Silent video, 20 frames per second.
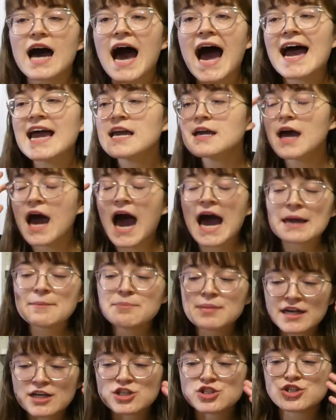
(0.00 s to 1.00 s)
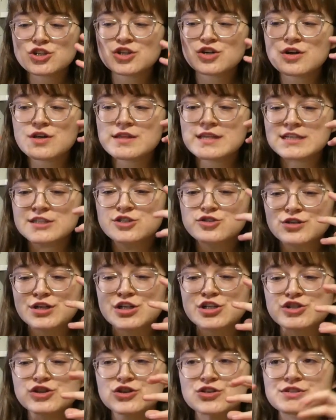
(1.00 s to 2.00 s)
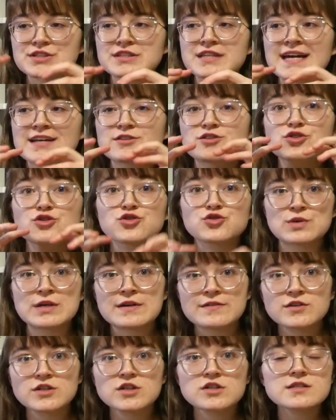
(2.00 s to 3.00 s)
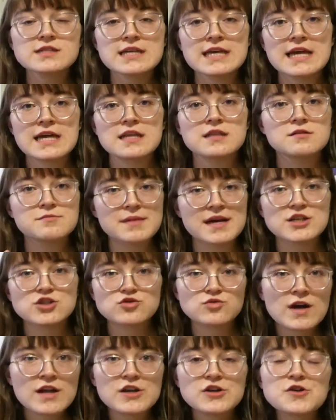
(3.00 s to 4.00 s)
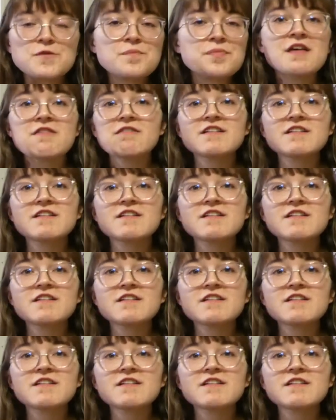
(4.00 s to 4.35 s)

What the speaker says: I picture these creatures like the Grievers in the Maze Runner.